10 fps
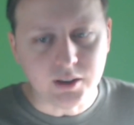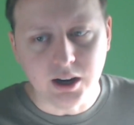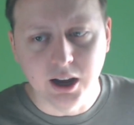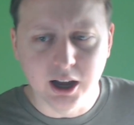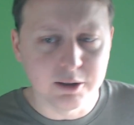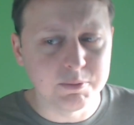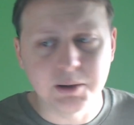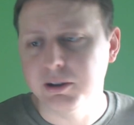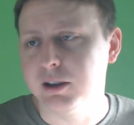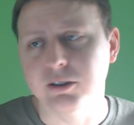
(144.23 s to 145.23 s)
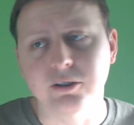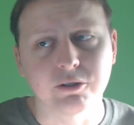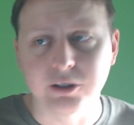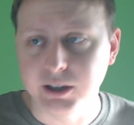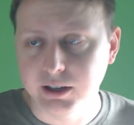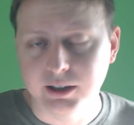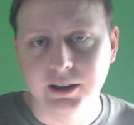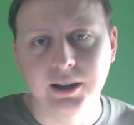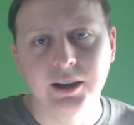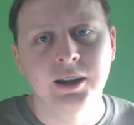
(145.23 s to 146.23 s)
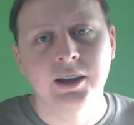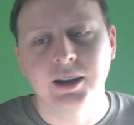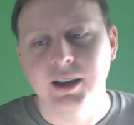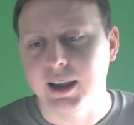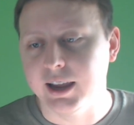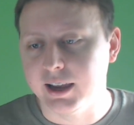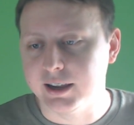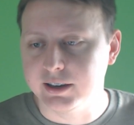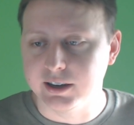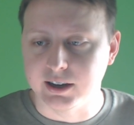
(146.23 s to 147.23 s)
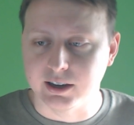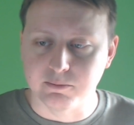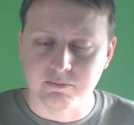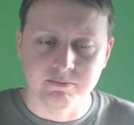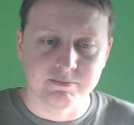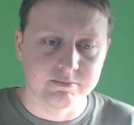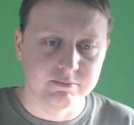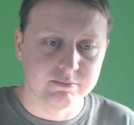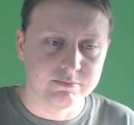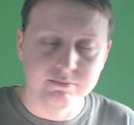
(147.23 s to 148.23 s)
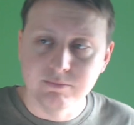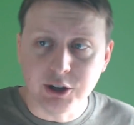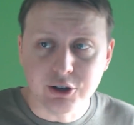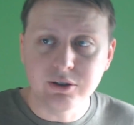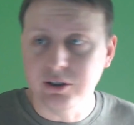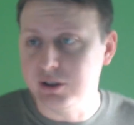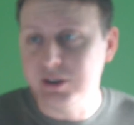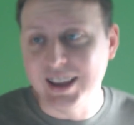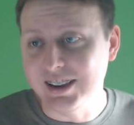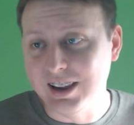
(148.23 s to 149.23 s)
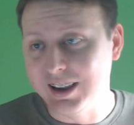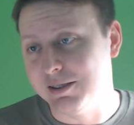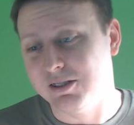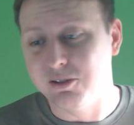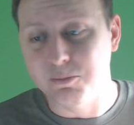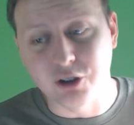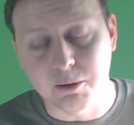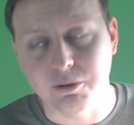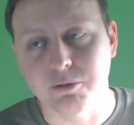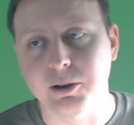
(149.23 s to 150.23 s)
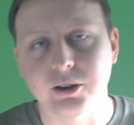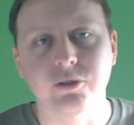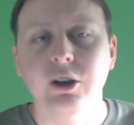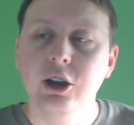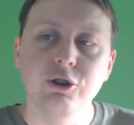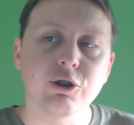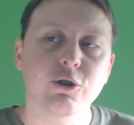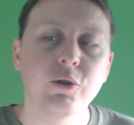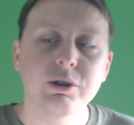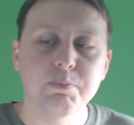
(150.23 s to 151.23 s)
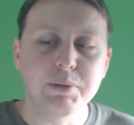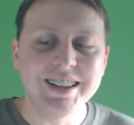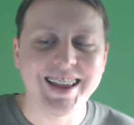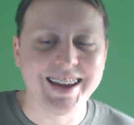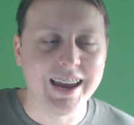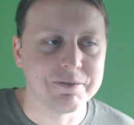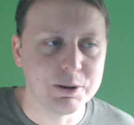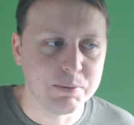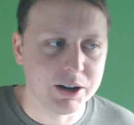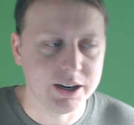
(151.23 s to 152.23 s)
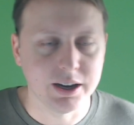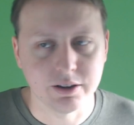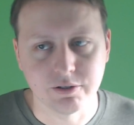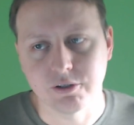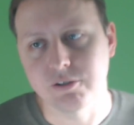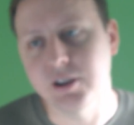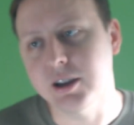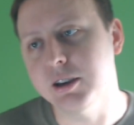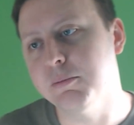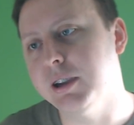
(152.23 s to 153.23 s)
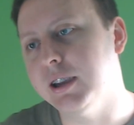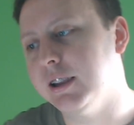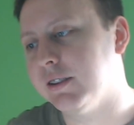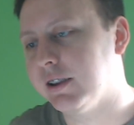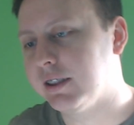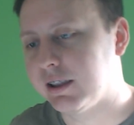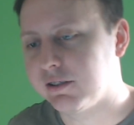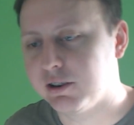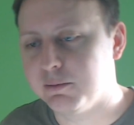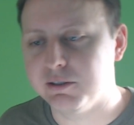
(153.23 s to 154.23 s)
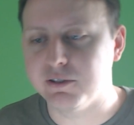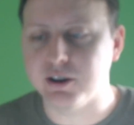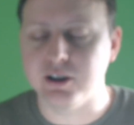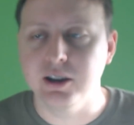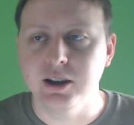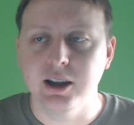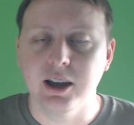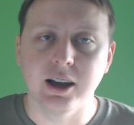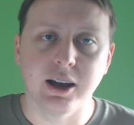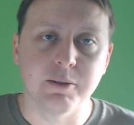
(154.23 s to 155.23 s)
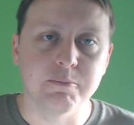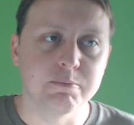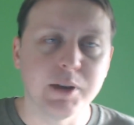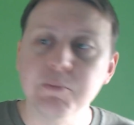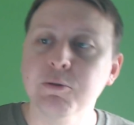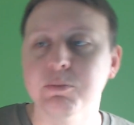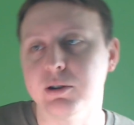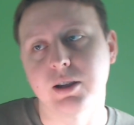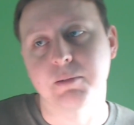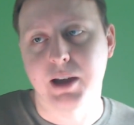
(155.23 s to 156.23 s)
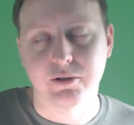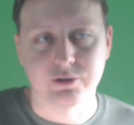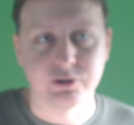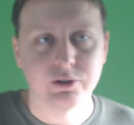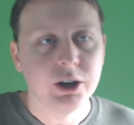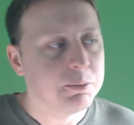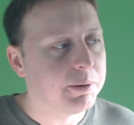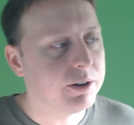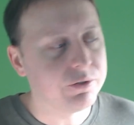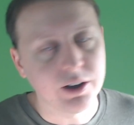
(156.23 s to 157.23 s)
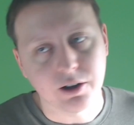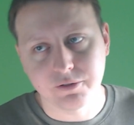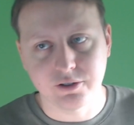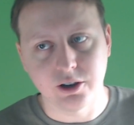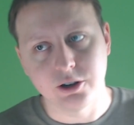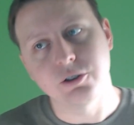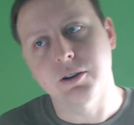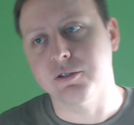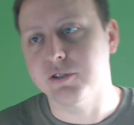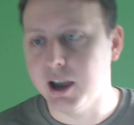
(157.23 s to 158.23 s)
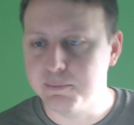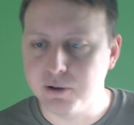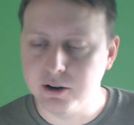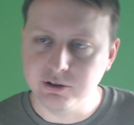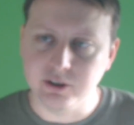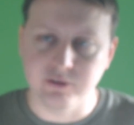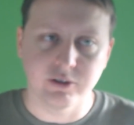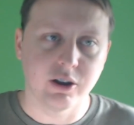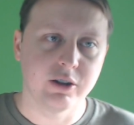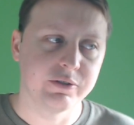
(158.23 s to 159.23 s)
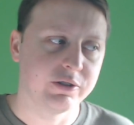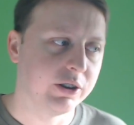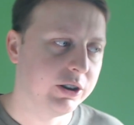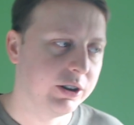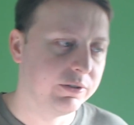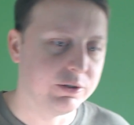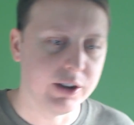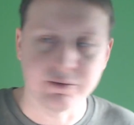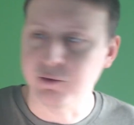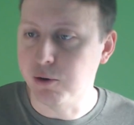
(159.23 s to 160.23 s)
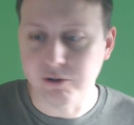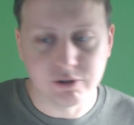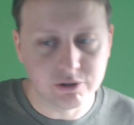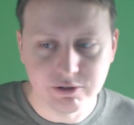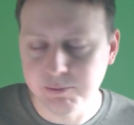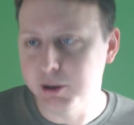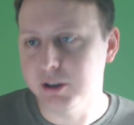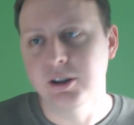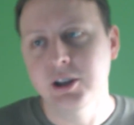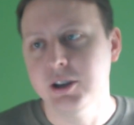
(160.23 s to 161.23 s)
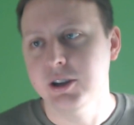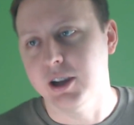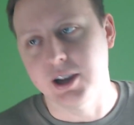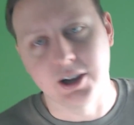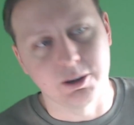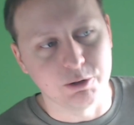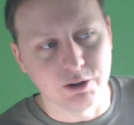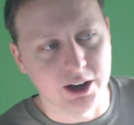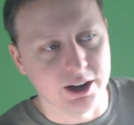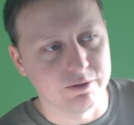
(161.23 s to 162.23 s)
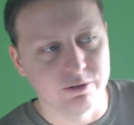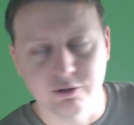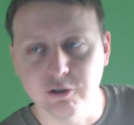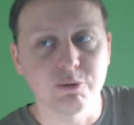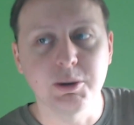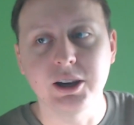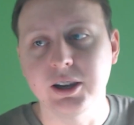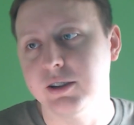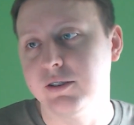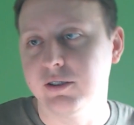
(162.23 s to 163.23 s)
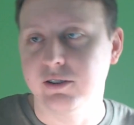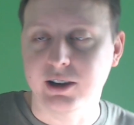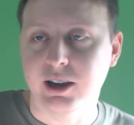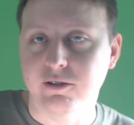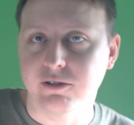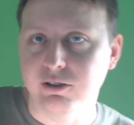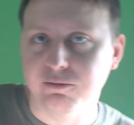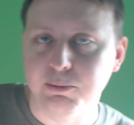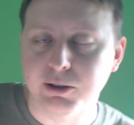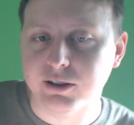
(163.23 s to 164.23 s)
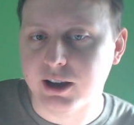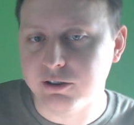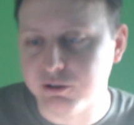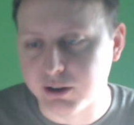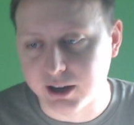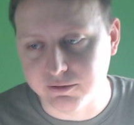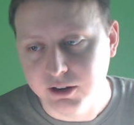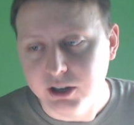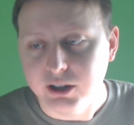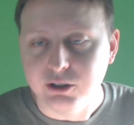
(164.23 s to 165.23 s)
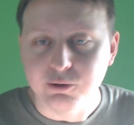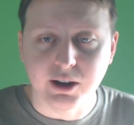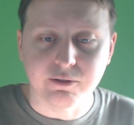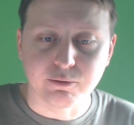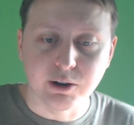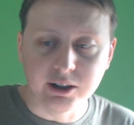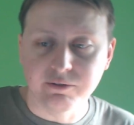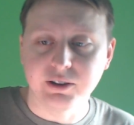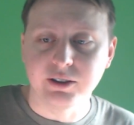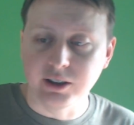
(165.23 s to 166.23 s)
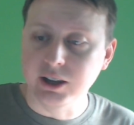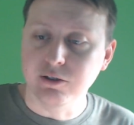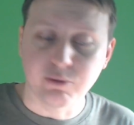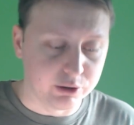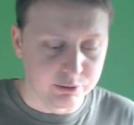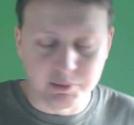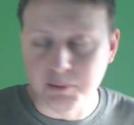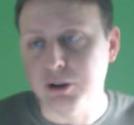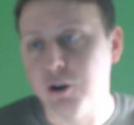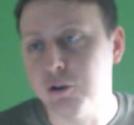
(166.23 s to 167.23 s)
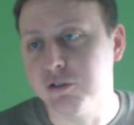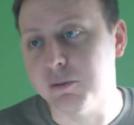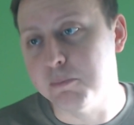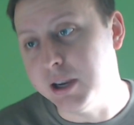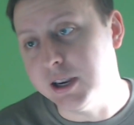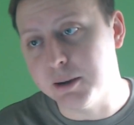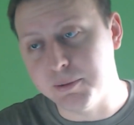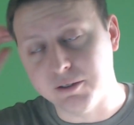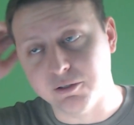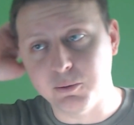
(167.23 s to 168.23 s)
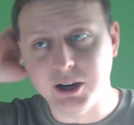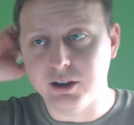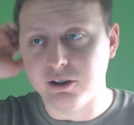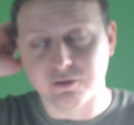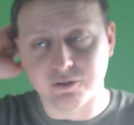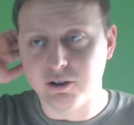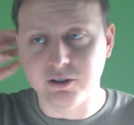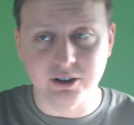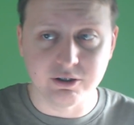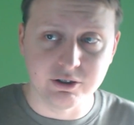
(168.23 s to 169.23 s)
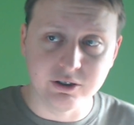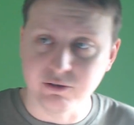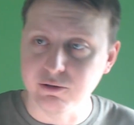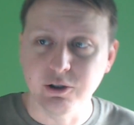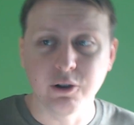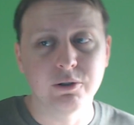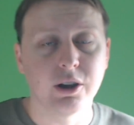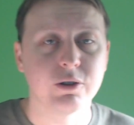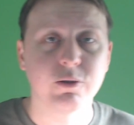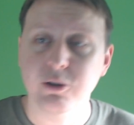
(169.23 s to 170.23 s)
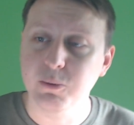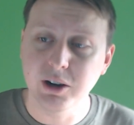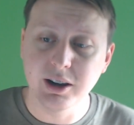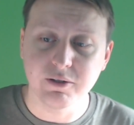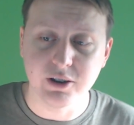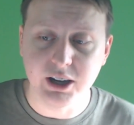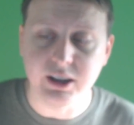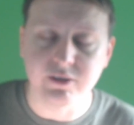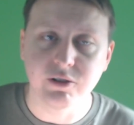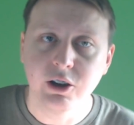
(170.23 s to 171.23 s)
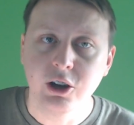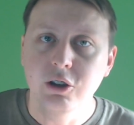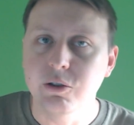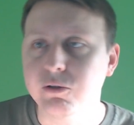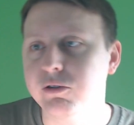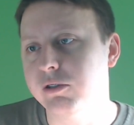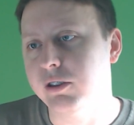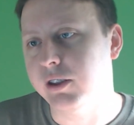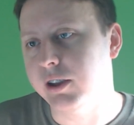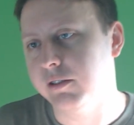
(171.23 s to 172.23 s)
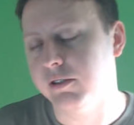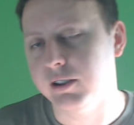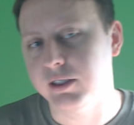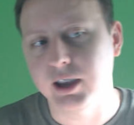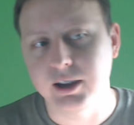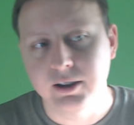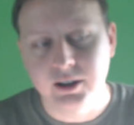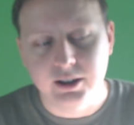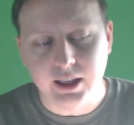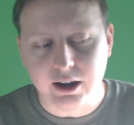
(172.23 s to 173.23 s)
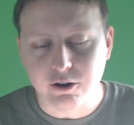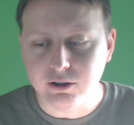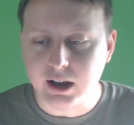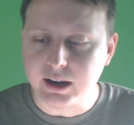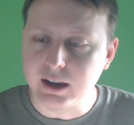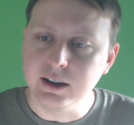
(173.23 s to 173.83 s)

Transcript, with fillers: uh, maybe a degree, and, um, You're, that, and some job experience, you're going to be like everybody else. There's not going to be anything that's going to be very uh, memorable about you. But if you, all of a sudden you have side projects, all of a sudden if you have courses you've built, um, you have social media accounts that you've built out, you have you have relevant things, or maybe you host a meetup every week, you're volunteering through code dot org, whatever it is, those are the things that they that are like,